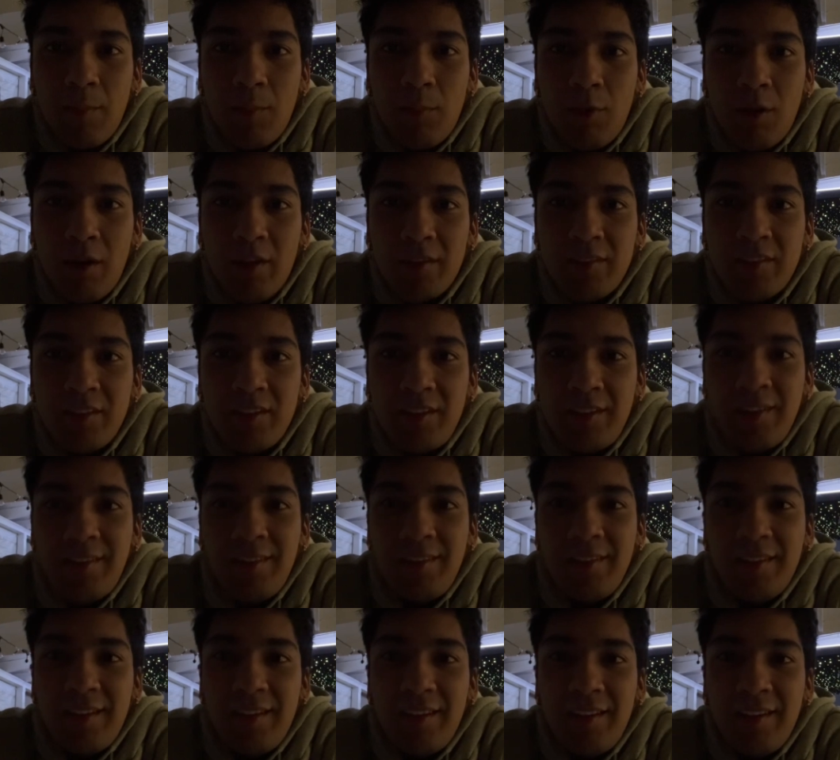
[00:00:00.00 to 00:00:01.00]
Cop
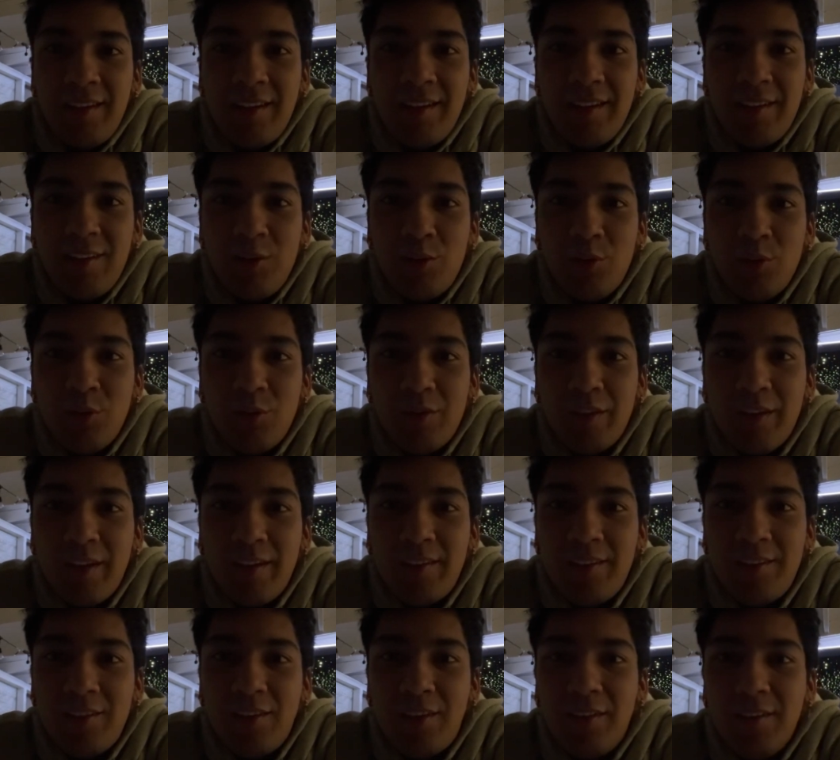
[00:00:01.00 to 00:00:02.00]
watching, then he got into
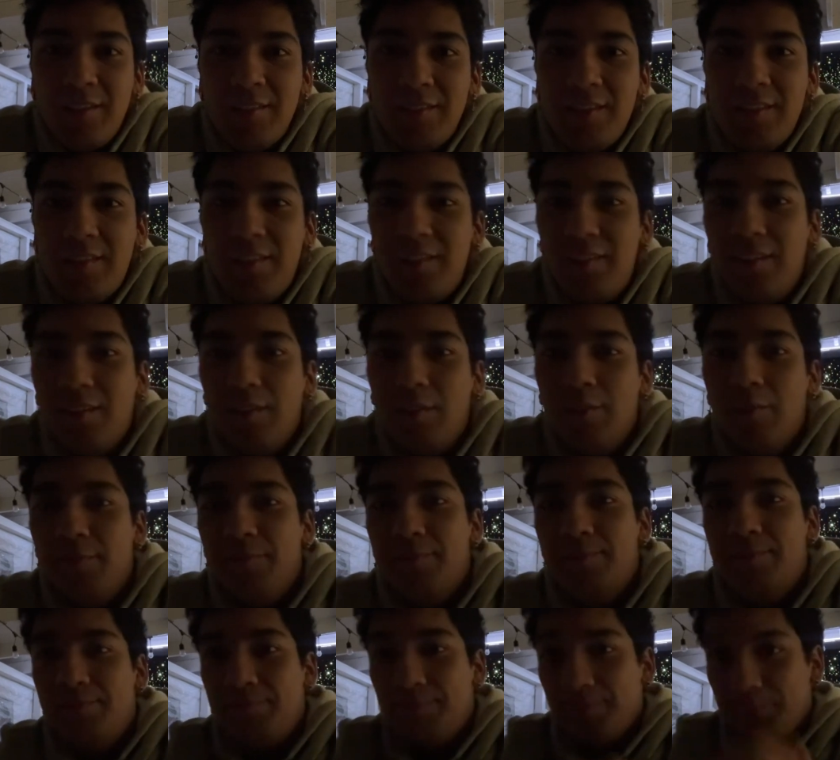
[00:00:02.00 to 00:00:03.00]
Scientology
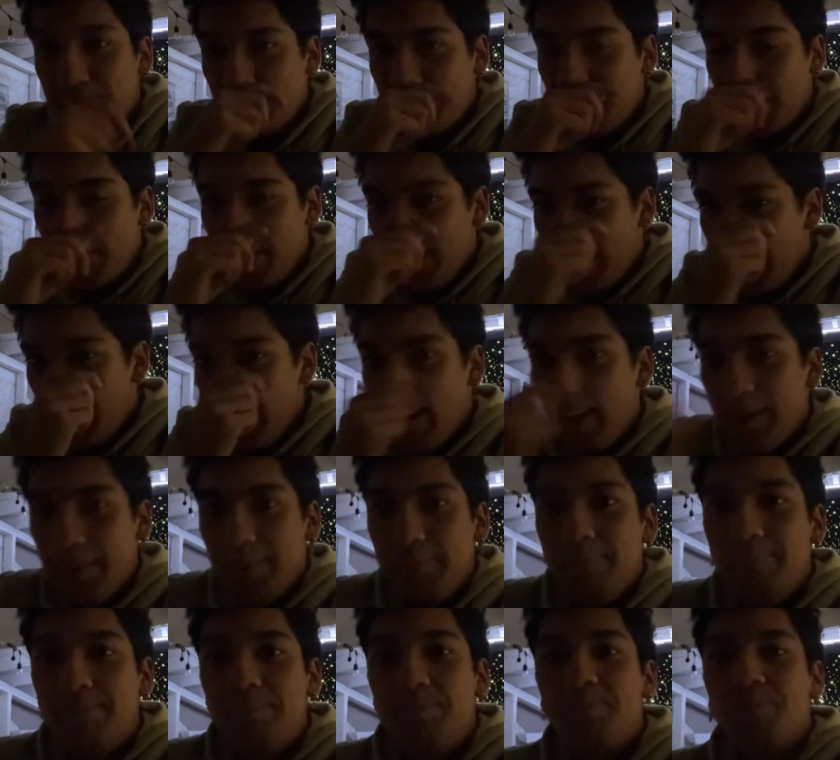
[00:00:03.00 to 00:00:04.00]
stuff.
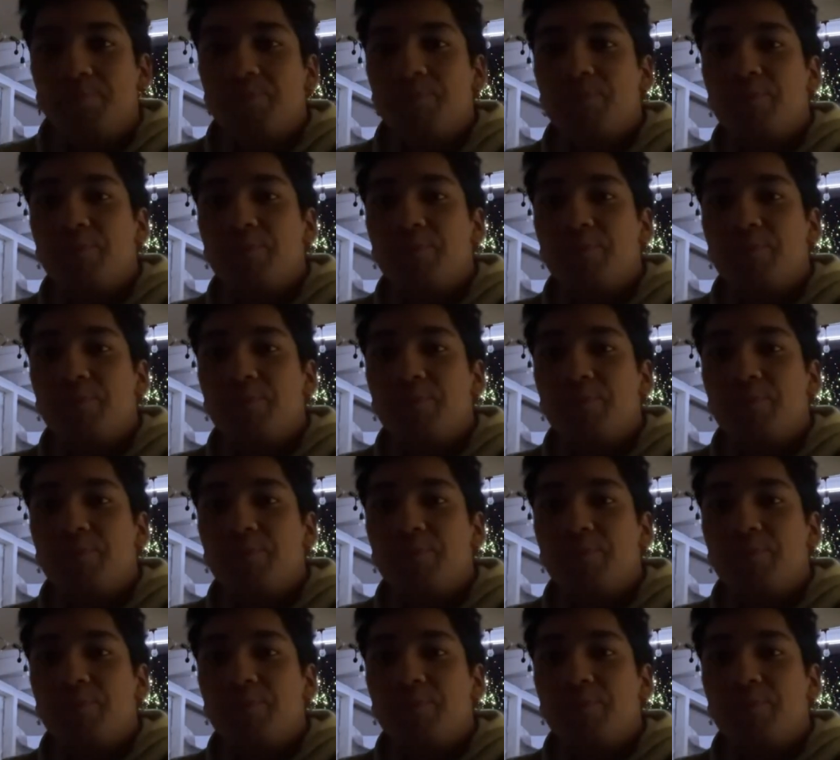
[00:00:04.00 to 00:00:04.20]
Yeah.